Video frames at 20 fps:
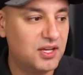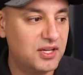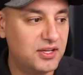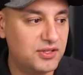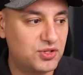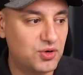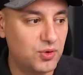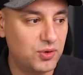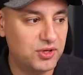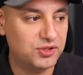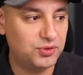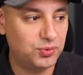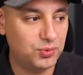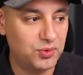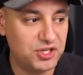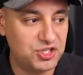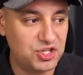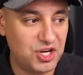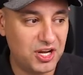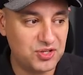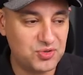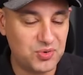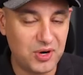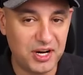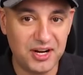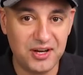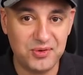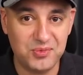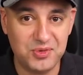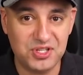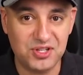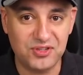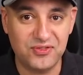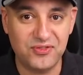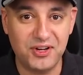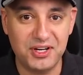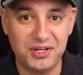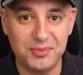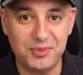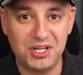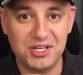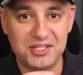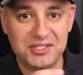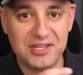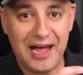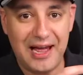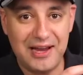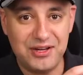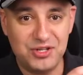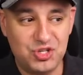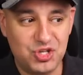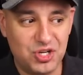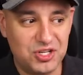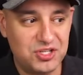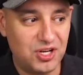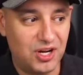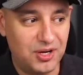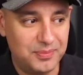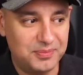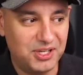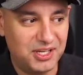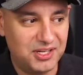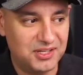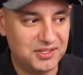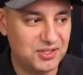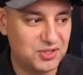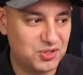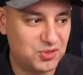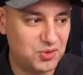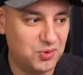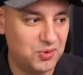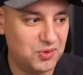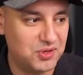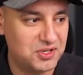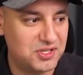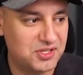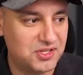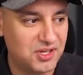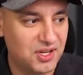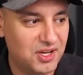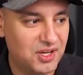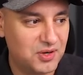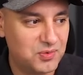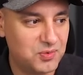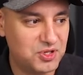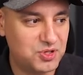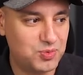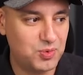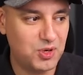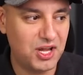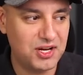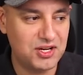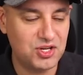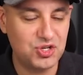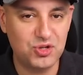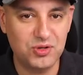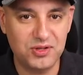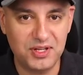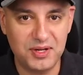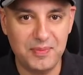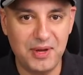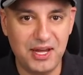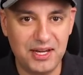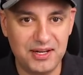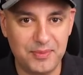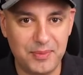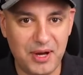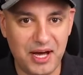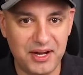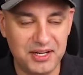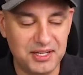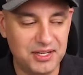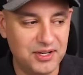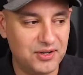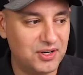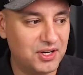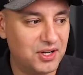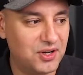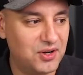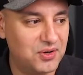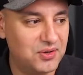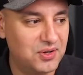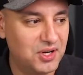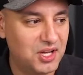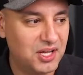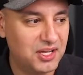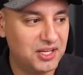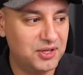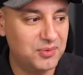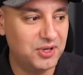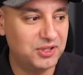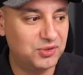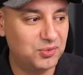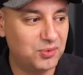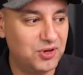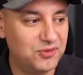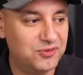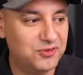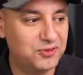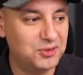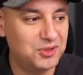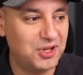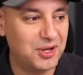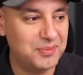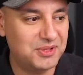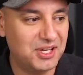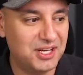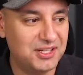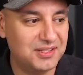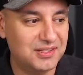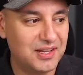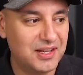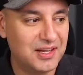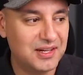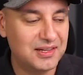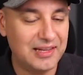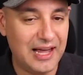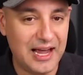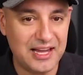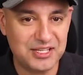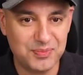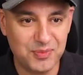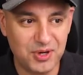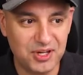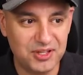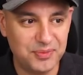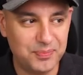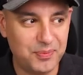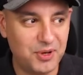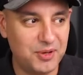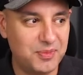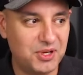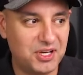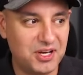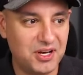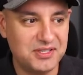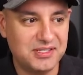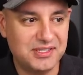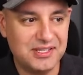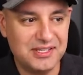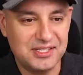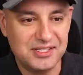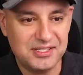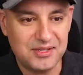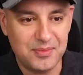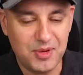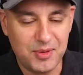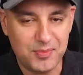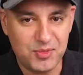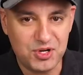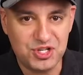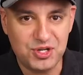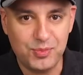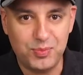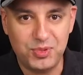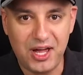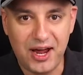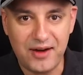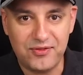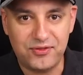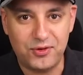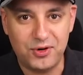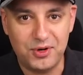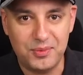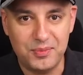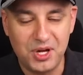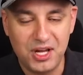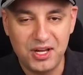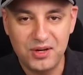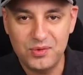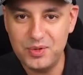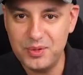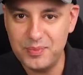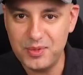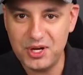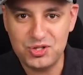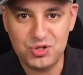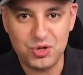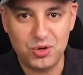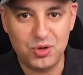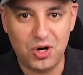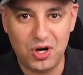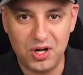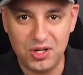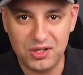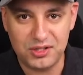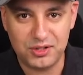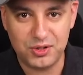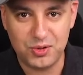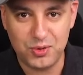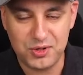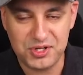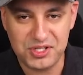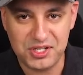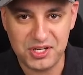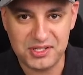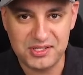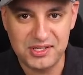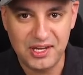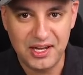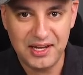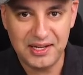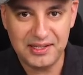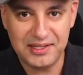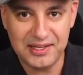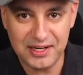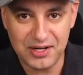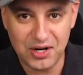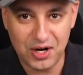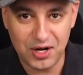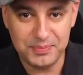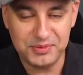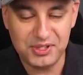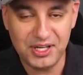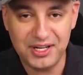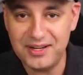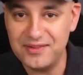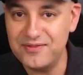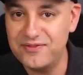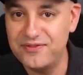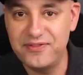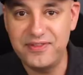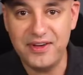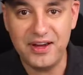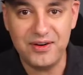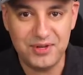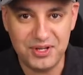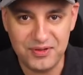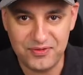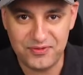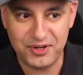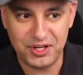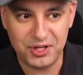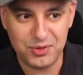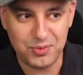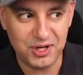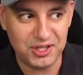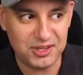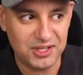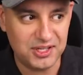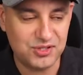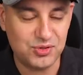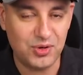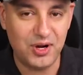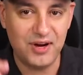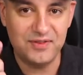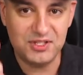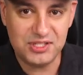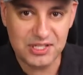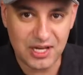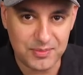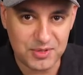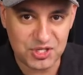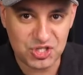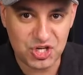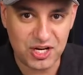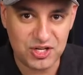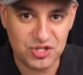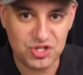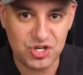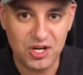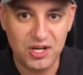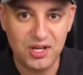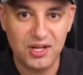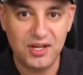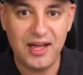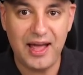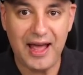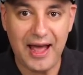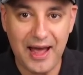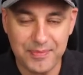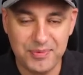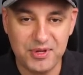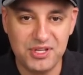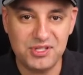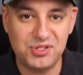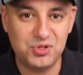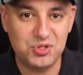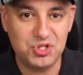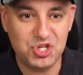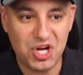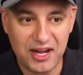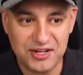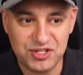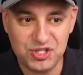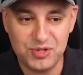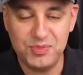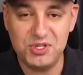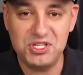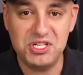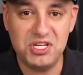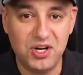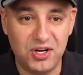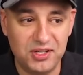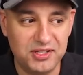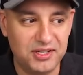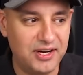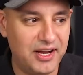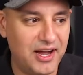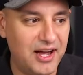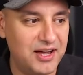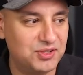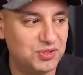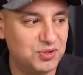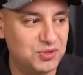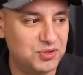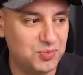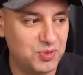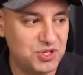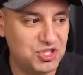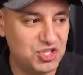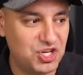is going through a change right now, which is funny because I just updated this course, which we initially made about a year ago. It went through a full update last month, but because this is a membership platform, we make sure all our courses get updated very frequently. So every time a change happens to ChatGPT, other AI tools, we